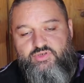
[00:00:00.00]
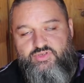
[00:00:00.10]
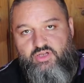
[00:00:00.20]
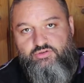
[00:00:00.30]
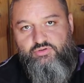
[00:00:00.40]

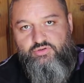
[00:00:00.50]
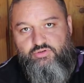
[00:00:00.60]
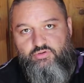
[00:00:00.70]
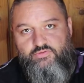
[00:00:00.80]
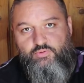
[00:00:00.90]
salt
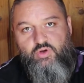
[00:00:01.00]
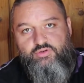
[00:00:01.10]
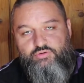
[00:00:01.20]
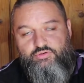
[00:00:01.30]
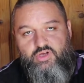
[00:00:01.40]
content of the
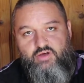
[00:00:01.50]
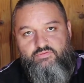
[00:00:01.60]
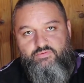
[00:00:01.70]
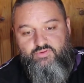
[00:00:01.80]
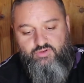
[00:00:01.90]
water you dive
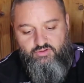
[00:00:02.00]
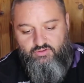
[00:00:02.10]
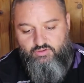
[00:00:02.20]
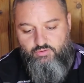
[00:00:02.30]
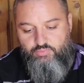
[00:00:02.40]
here in
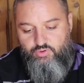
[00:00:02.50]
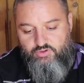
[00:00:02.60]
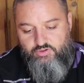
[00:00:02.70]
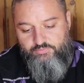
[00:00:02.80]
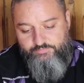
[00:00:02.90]
the
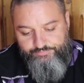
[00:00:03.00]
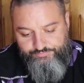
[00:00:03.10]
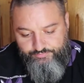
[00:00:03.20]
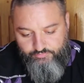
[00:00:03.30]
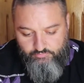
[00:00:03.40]
computer.
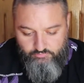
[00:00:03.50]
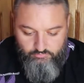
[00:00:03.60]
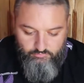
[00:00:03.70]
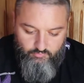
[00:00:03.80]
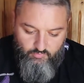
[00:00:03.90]

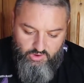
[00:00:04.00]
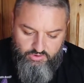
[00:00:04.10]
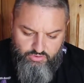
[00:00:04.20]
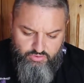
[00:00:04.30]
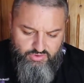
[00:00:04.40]

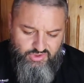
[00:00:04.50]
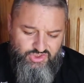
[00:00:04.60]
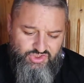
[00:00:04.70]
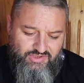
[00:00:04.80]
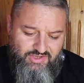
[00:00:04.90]
The
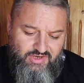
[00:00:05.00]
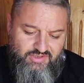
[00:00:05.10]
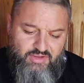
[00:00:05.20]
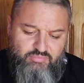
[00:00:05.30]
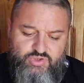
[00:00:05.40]
condition, the air
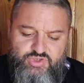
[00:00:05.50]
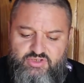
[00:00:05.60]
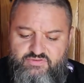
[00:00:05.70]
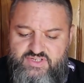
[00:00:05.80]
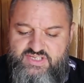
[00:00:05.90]
temperature,
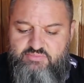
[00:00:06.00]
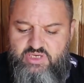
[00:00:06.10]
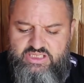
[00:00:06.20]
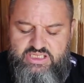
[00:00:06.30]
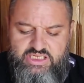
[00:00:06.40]
the
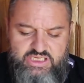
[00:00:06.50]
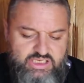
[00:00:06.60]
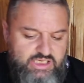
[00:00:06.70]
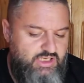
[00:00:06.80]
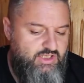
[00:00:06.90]
visibility.
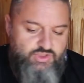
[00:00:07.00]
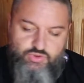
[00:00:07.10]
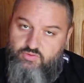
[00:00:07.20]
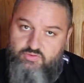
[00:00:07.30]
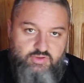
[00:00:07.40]

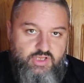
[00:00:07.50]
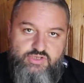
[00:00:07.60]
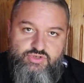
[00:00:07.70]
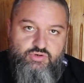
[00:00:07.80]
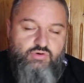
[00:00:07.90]
So
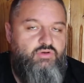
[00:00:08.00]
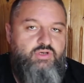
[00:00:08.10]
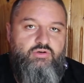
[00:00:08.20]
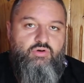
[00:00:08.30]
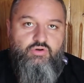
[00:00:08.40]
that's your
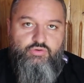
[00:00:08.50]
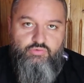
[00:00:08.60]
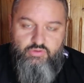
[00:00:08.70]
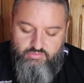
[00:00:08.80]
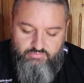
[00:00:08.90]
only log you
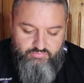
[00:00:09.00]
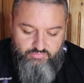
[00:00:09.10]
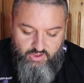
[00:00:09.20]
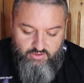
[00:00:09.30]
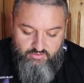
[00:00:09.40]
will
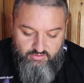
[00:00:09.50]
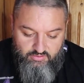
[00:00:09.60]
need.